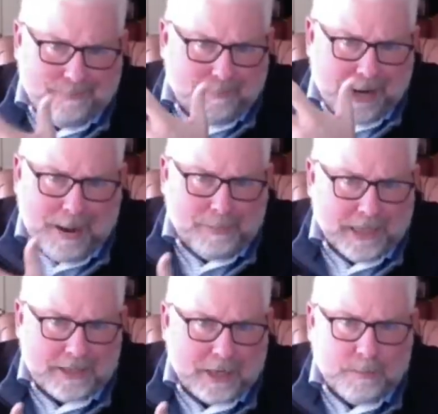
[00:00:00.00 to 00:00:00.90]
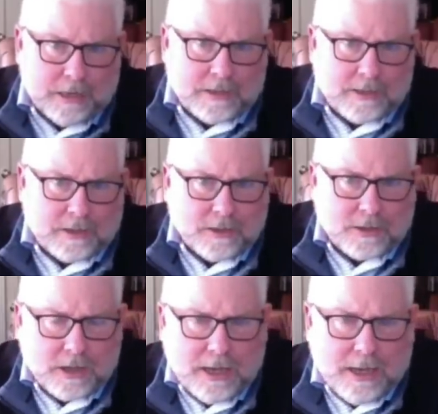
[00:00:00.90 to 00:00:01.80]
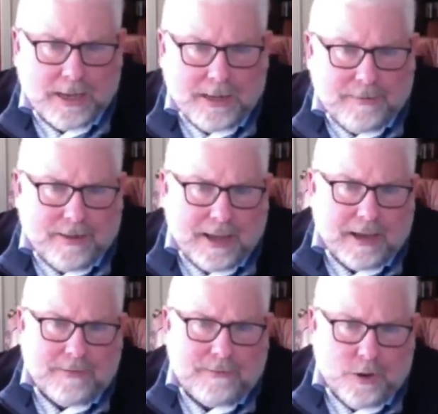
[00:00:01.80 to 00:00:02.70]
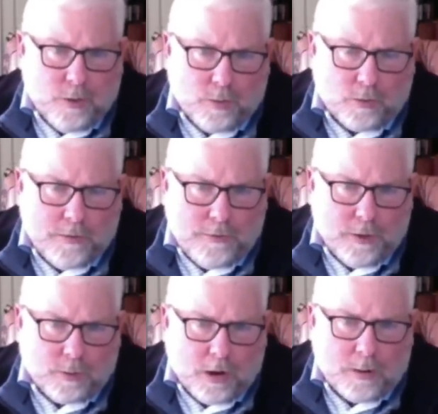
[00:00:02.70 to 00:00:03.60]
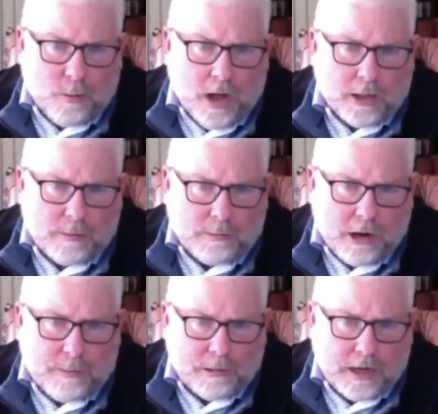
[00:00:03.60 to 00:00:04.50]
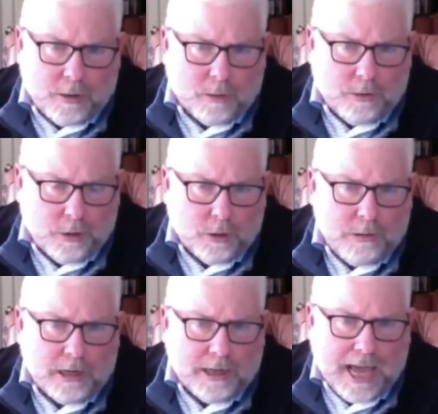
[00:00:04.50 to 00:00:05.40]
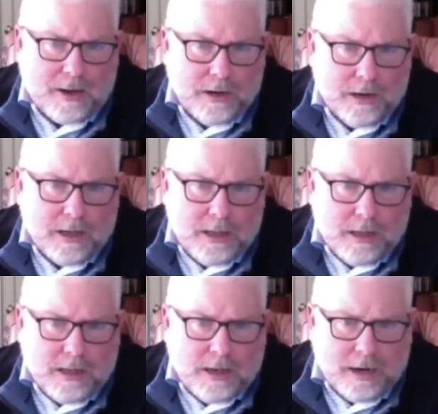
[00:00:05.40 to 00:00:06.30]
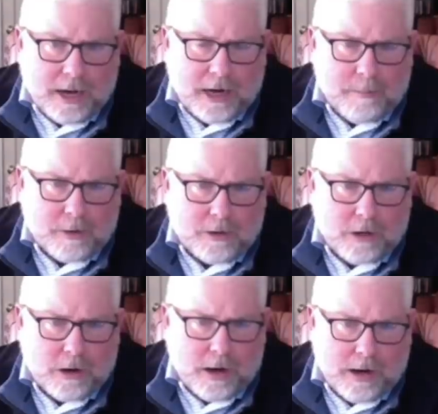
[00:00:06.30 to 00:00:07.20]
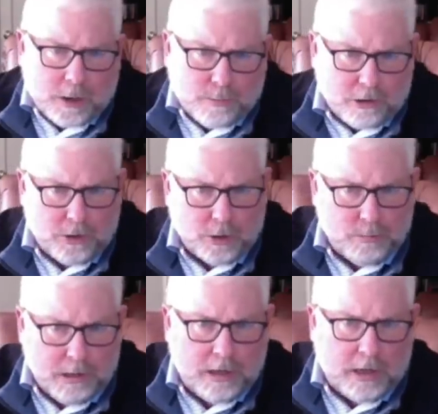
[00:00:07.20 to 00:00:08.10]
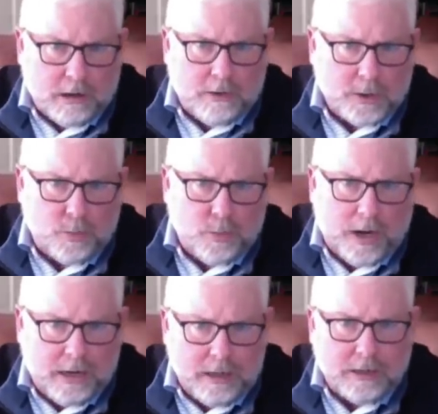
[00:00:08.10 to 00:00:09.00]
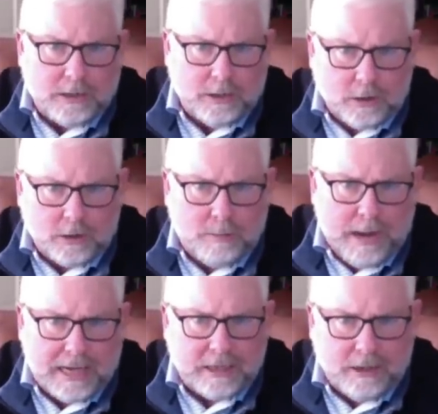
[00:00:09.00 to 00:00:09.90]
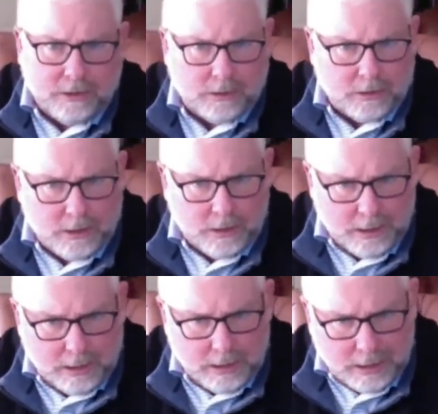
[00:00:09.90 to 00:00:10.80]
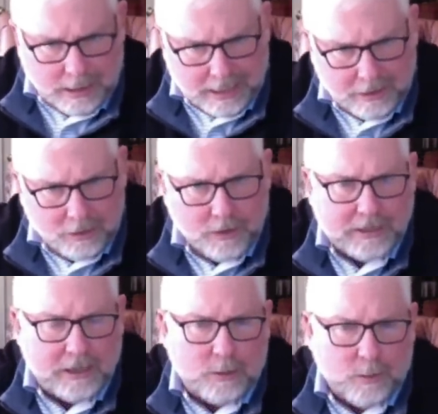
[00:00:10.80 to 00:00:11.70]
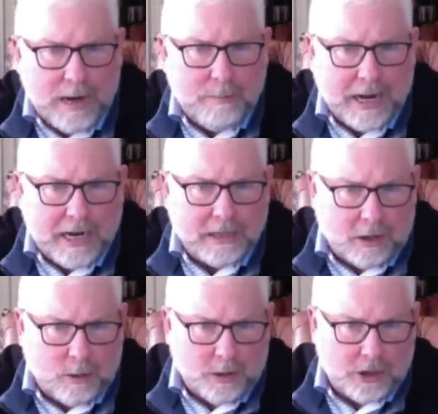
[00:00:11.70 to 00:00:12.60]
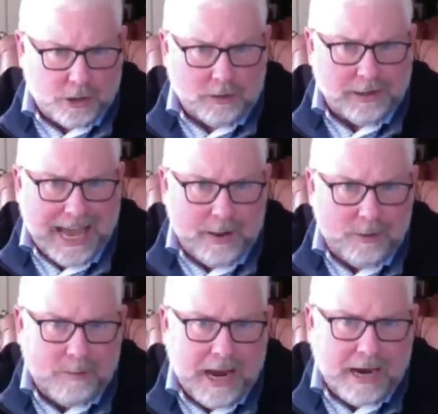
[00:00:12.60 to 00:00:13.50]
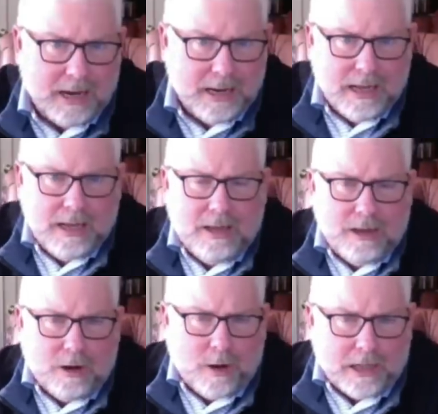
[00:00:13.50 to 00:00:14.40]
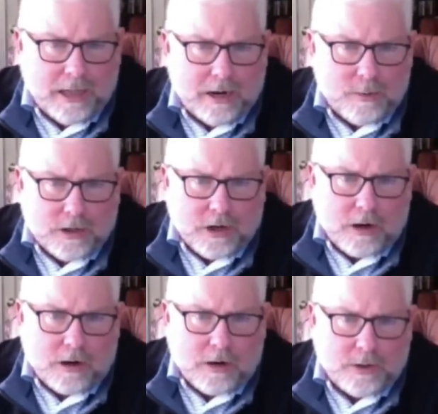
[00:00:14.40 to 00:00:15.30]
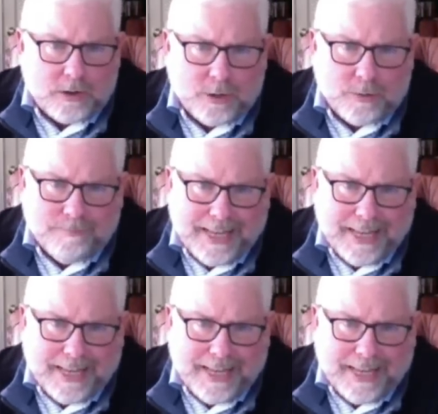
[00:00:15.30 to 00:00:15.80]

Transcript: Monopolistic businesses, if you run them well and properly, you'll be allowed an economic return. And as Berkshire's building all this wind and solar capacity, they're increasing the rate base on which they're allowed to make a regulated return. And so